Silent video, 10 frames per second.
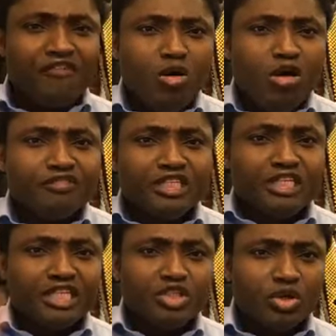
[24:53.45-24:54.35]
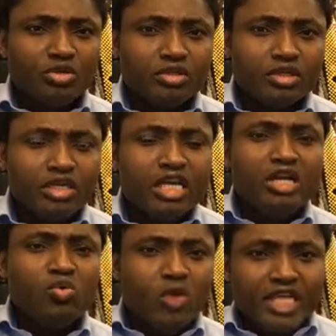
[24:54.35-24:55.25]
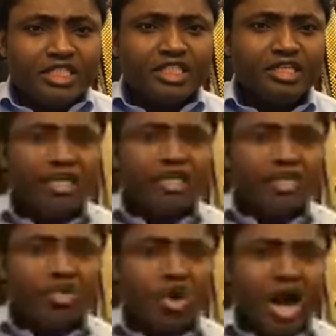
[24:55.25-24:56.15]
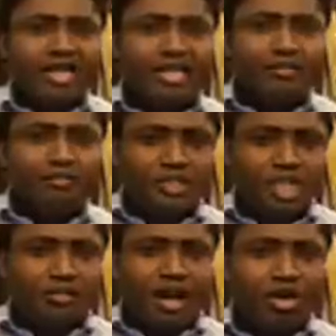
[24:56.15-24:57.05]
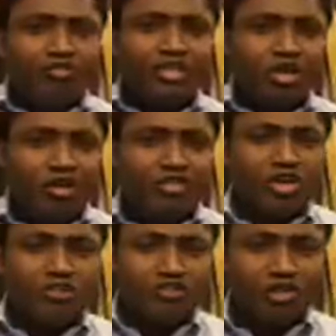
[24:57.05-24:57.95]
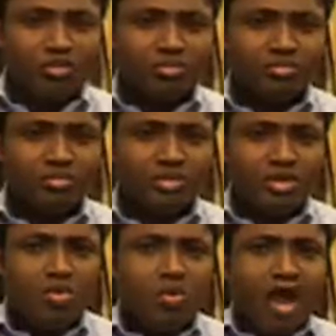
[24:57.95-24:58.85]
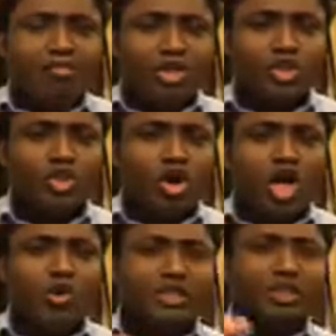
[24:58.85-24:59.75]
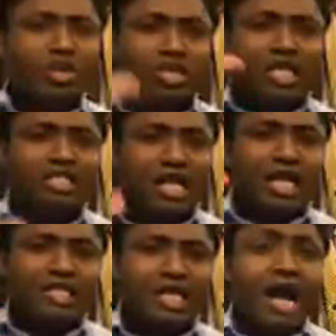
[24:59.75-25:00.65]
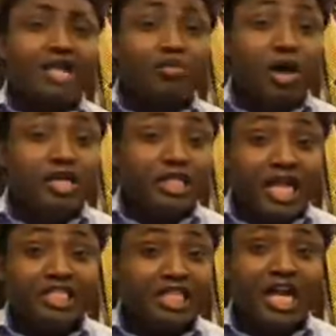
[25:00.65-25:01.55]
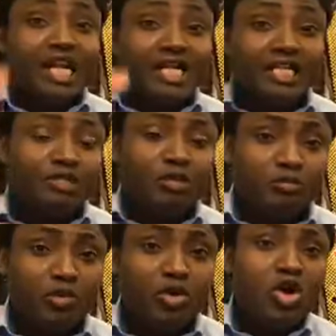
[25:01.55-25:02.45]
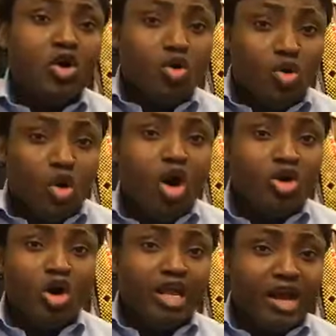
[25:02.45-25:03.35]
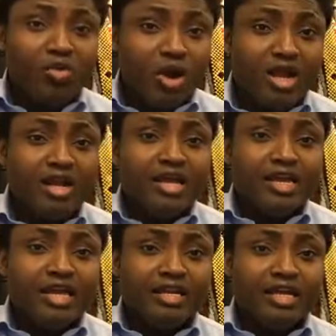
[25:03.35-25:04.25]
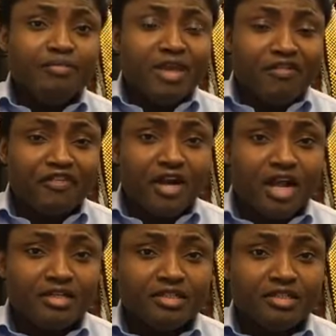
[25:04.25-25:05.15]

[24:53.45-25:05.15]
of the region in which you are the chairman of the governor's forum? Why must you always talk Nigeria, Nigeria? Are you more Nigerian than these people who own oil well in Biafra land?